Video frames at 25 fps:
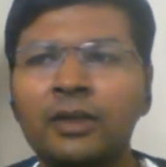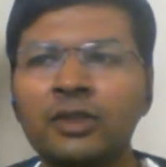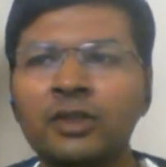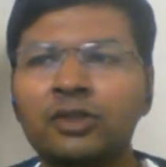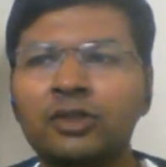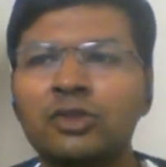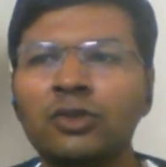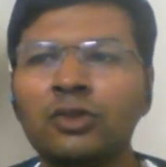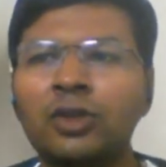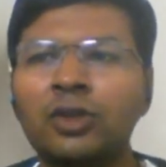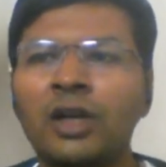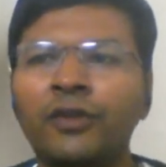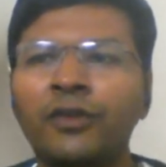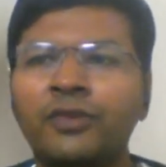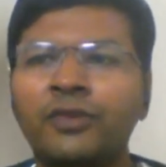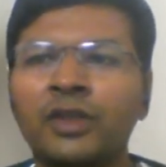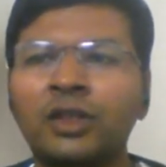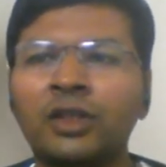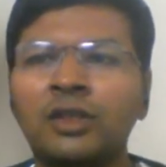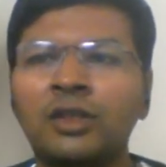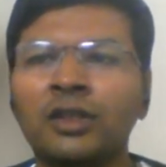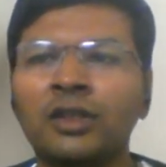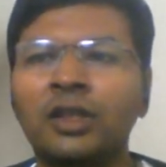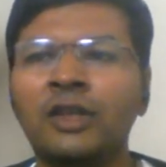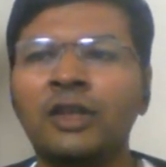So
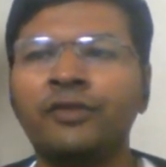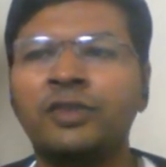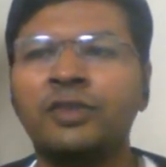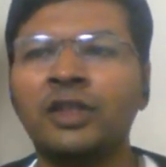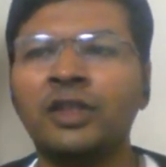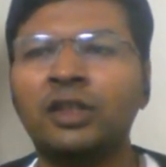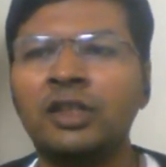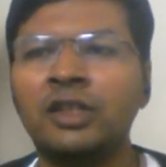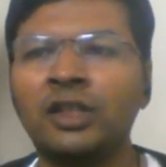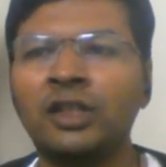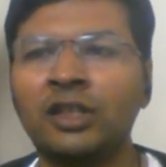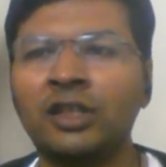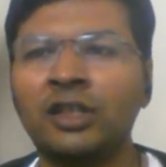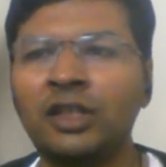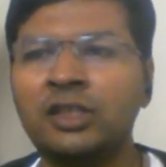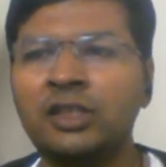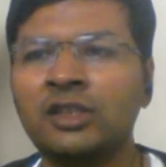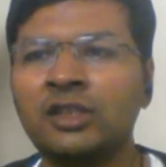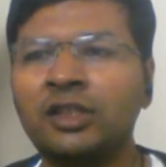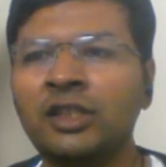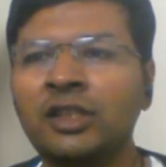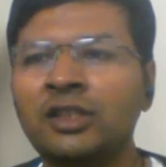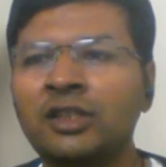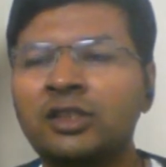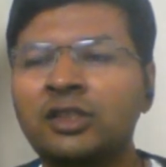after like the case
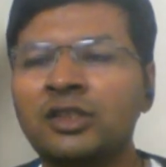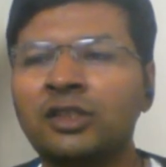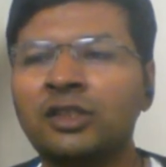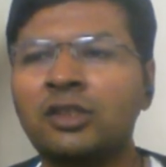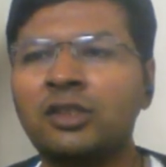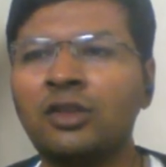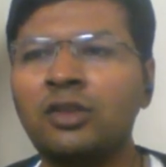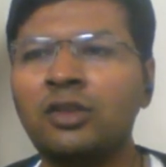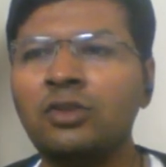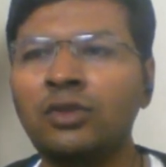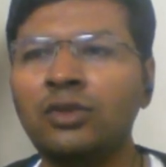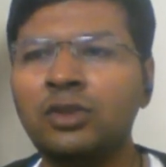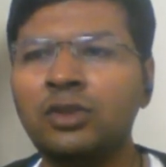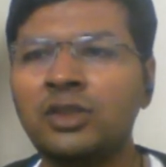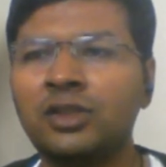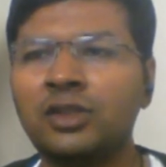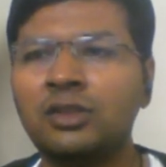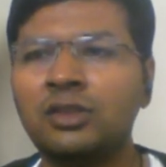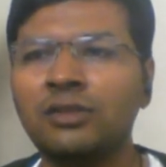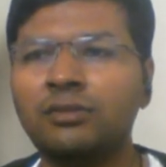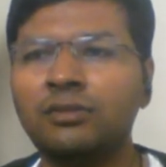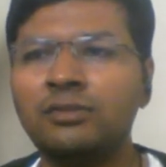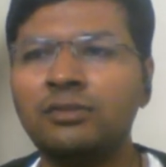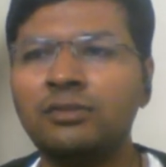gets closed,